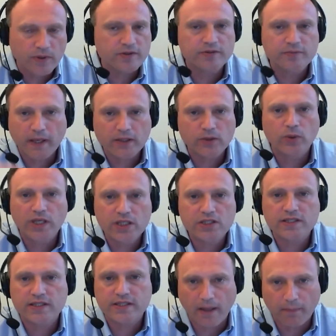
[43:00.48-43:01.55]
respect to each
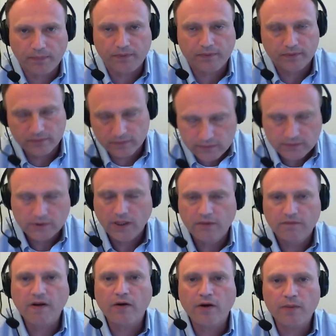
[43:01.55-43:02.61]
step.
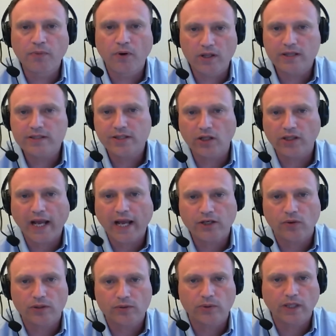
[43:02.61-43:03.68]
Very broadly, it's not
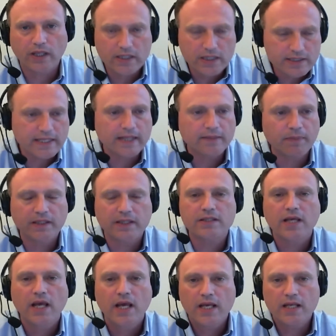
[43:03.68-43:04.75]
accurate what I just said, but
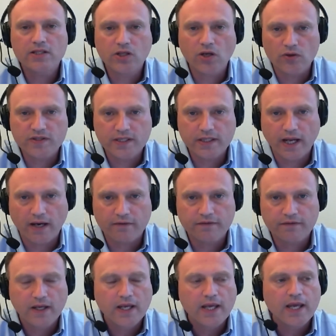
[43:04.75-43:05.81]
it's close enough.
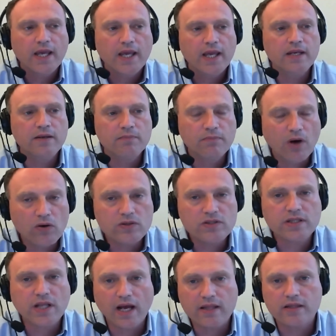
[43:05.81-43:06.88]
In
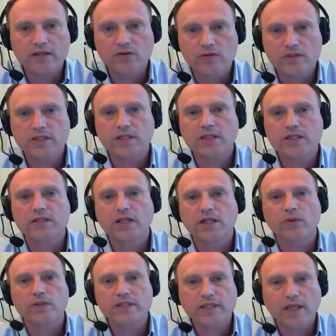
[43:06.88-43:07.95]
most other jurisdictions, there
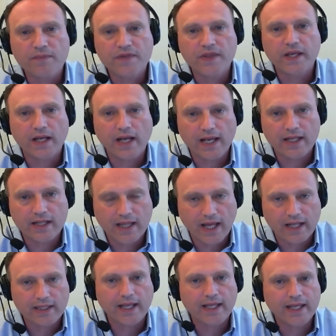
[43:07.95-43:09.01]
was something like
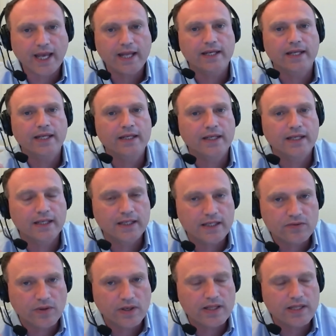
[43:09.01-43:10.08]
that. Again, in
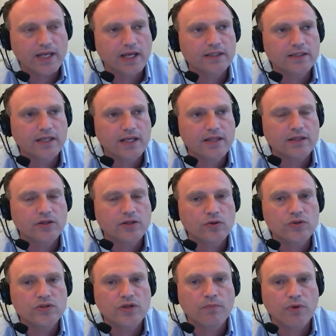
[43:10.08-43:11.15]
Israel, the idea that you
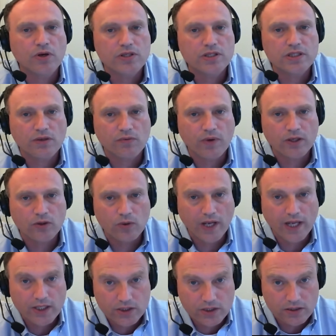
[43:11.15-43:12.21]
use emergency
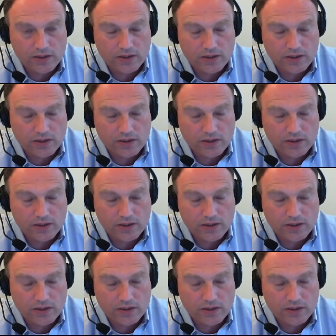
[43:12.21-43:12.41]
regulations